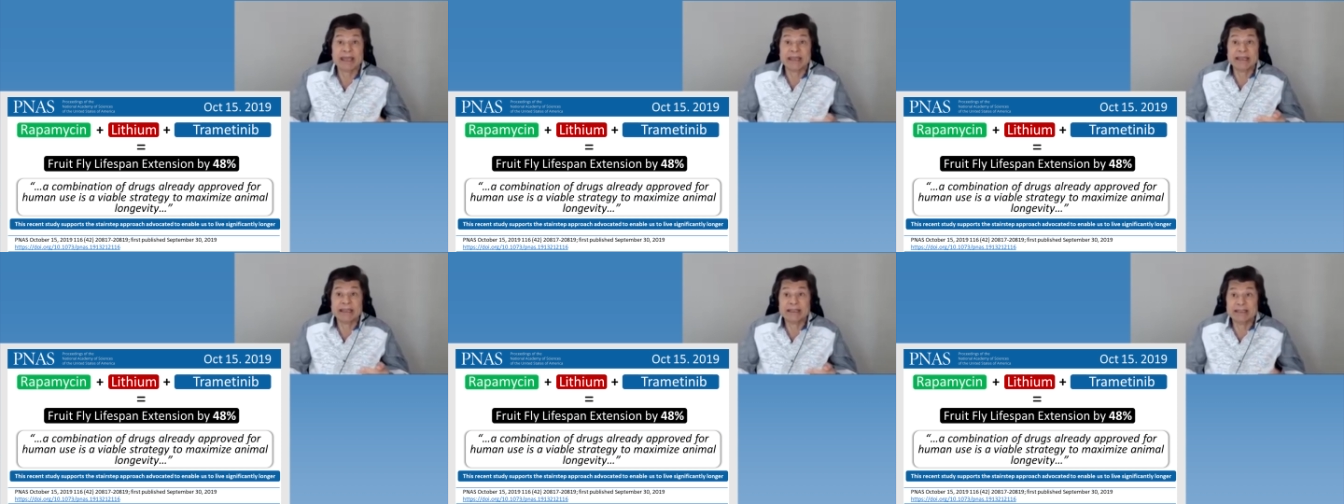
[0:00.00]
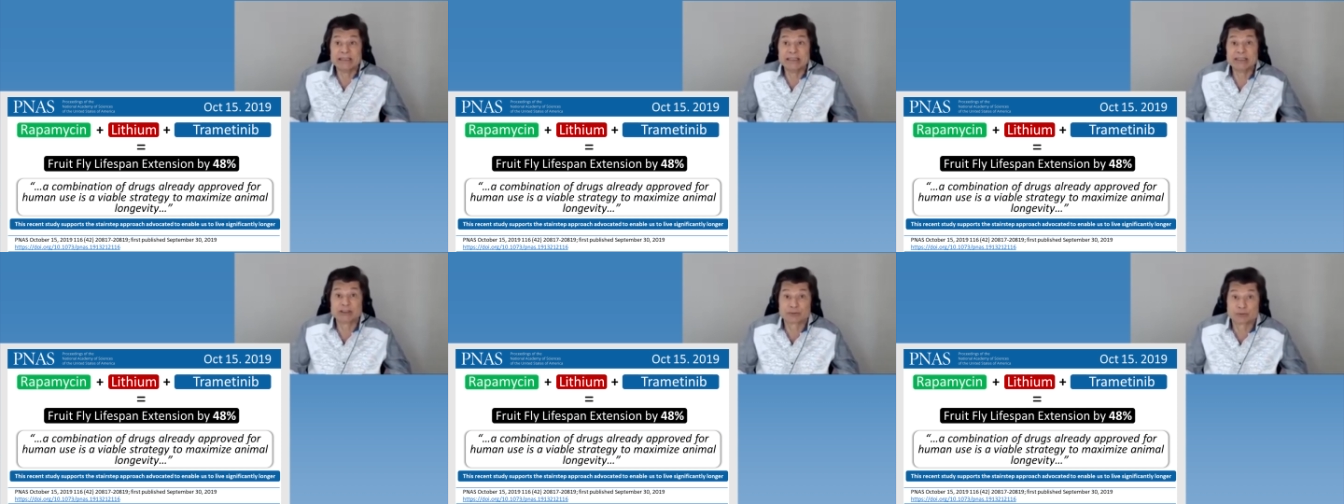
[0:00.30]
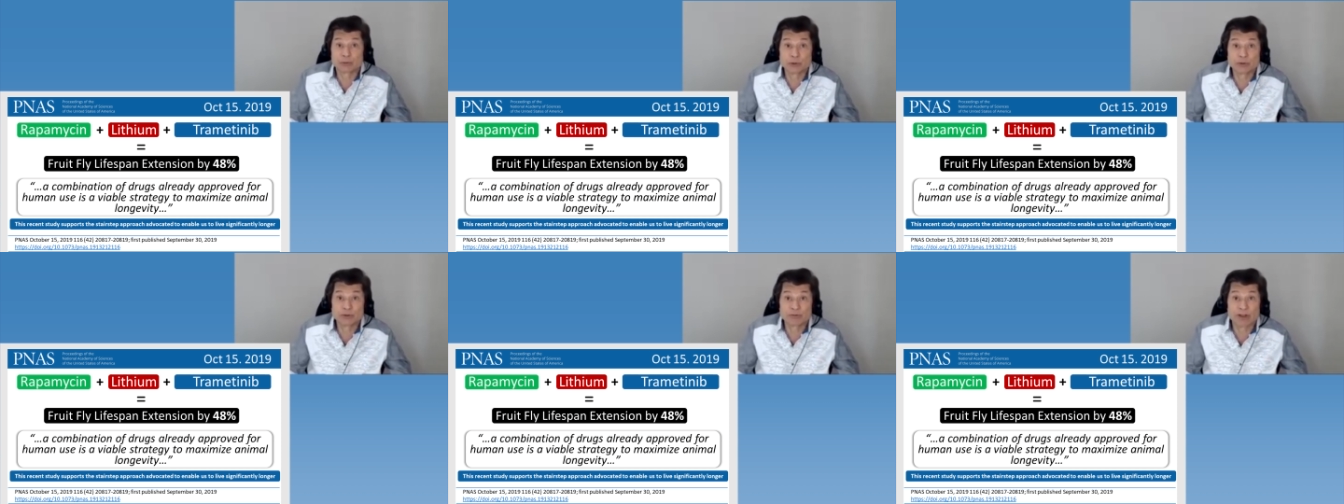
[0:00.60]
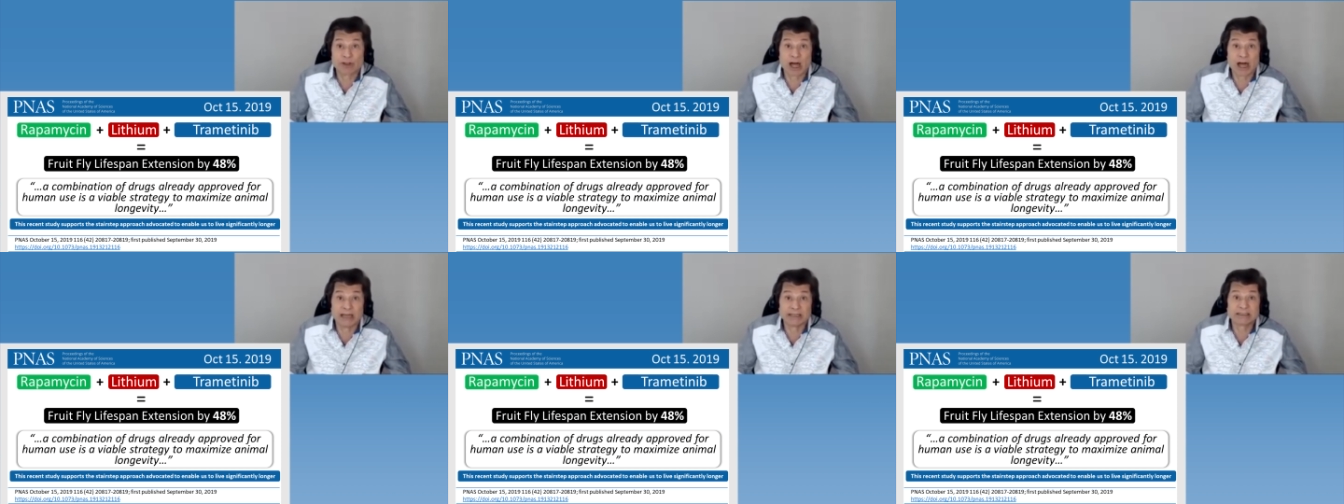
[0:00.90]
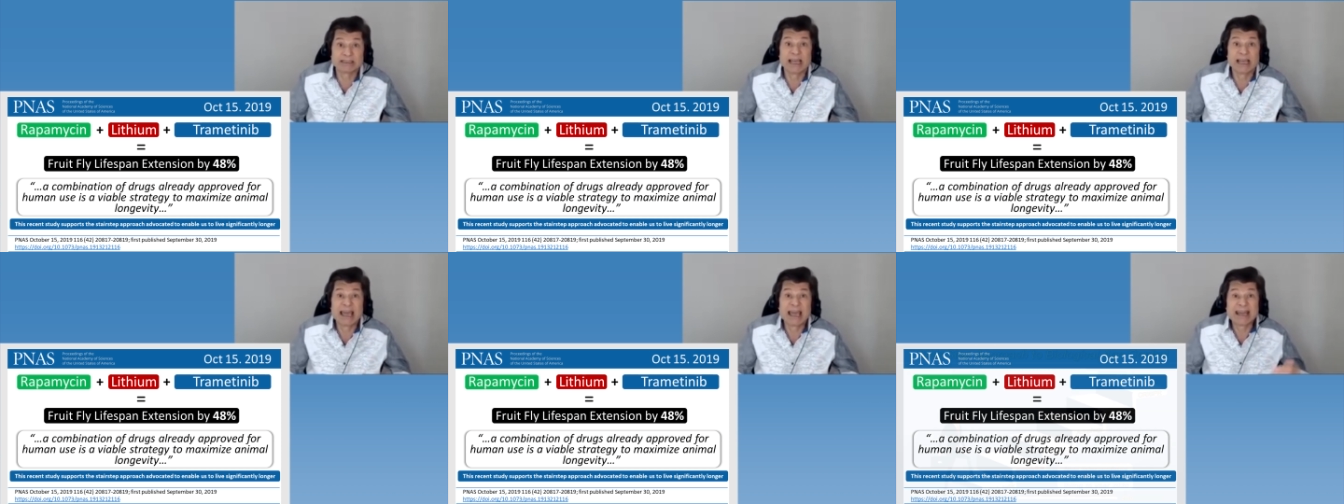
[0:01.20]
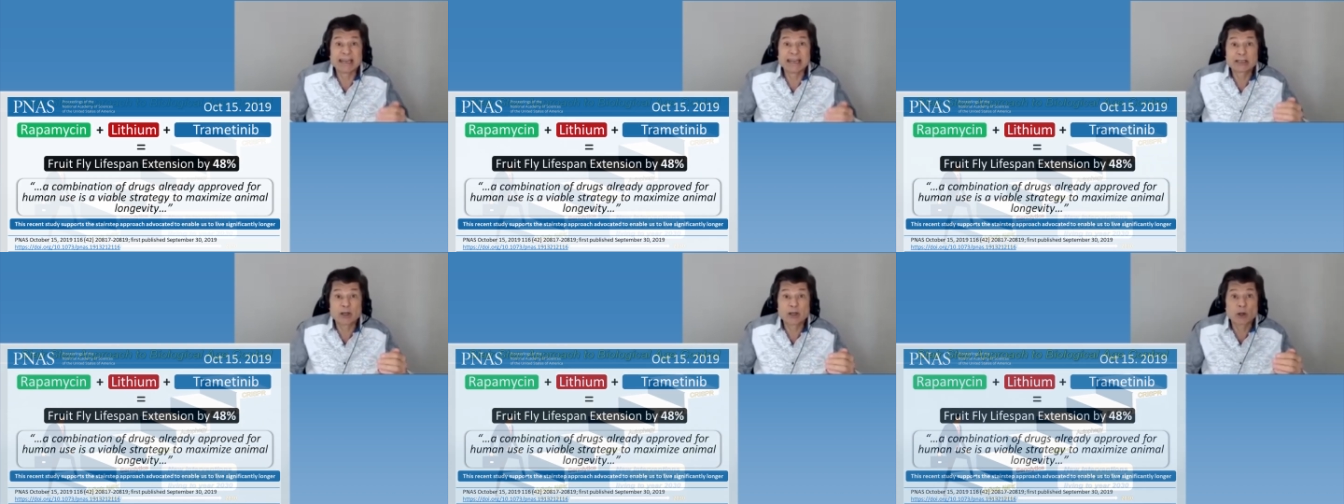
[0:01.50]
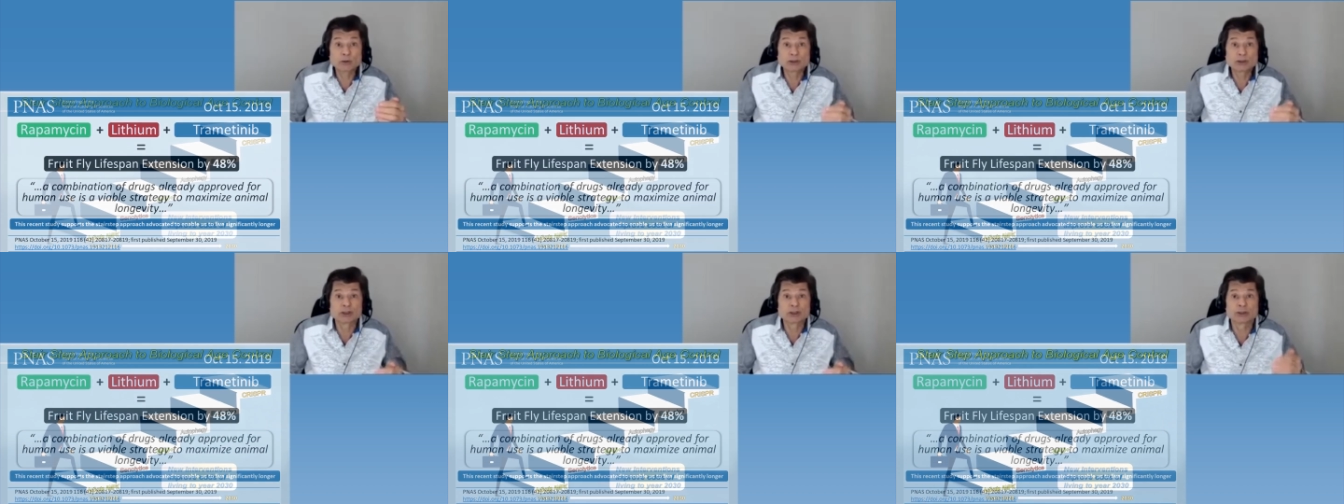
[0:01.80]
in these fruit flies. And it
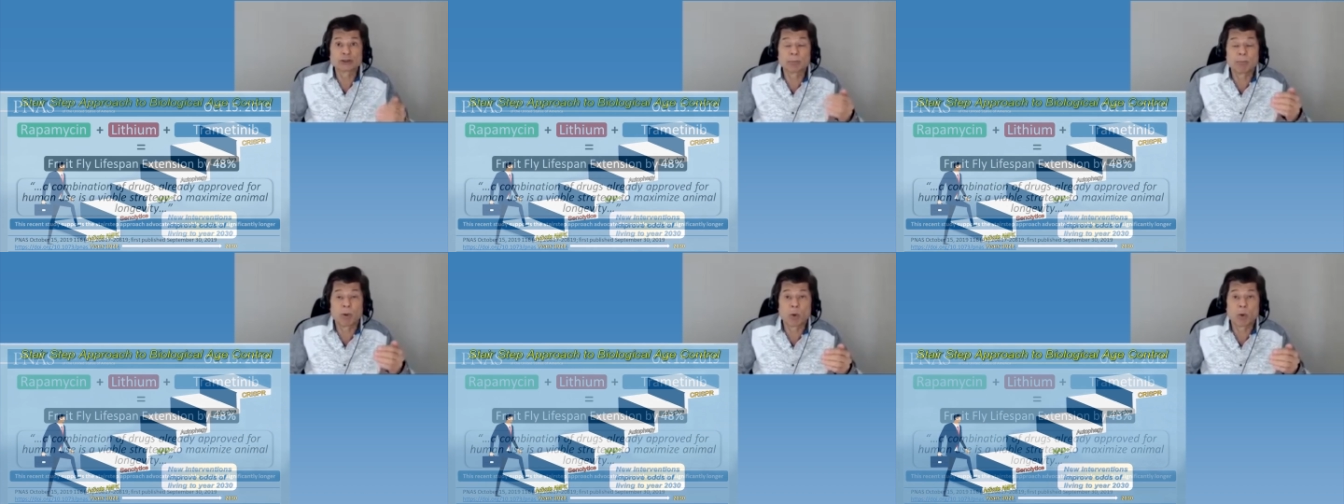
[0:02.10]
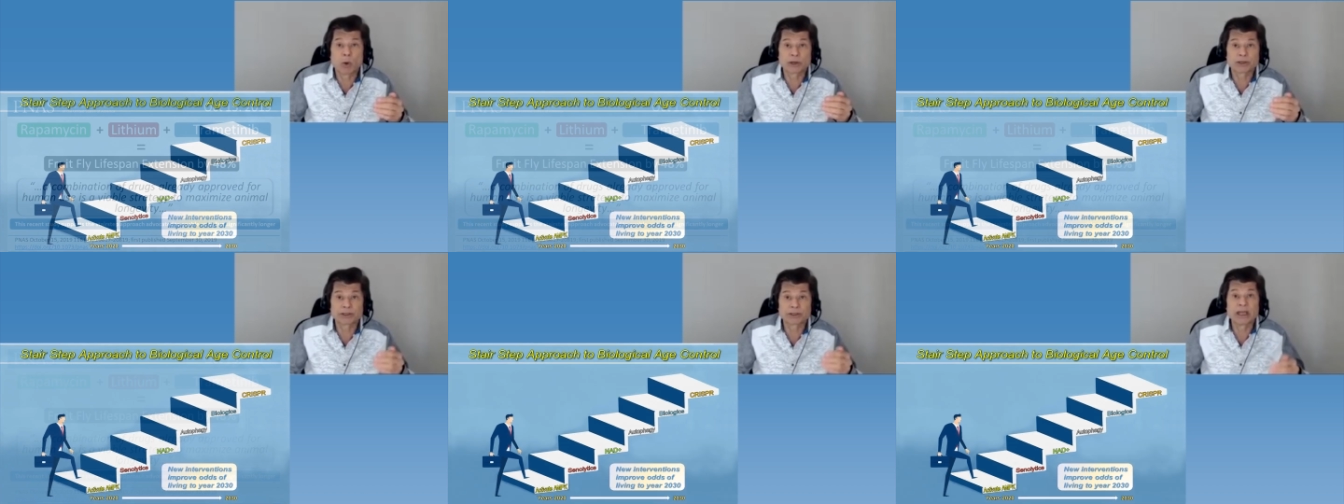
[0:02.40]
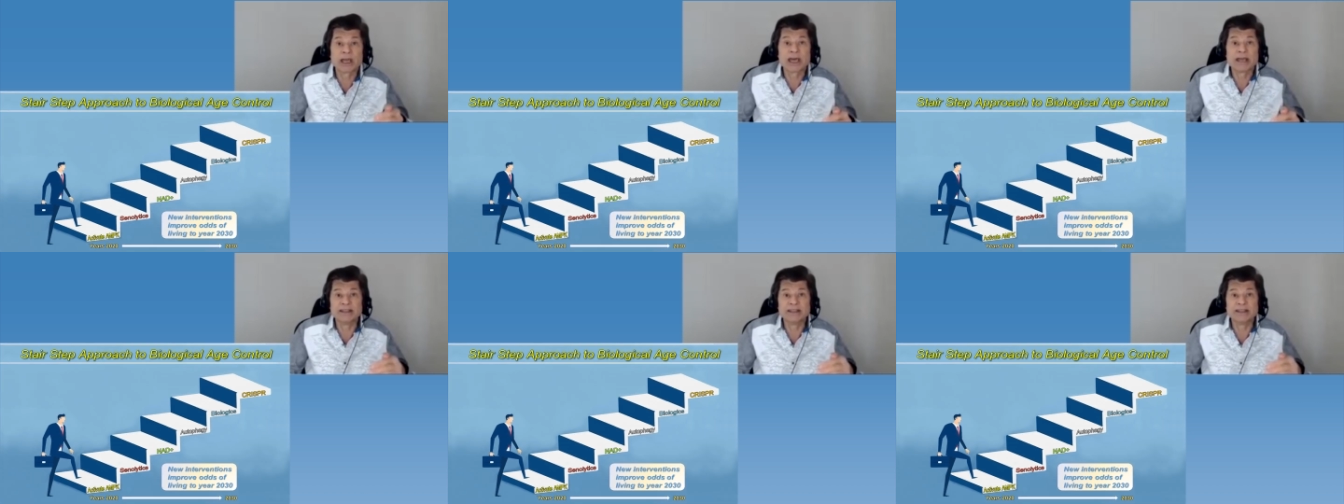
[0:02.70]
goes to support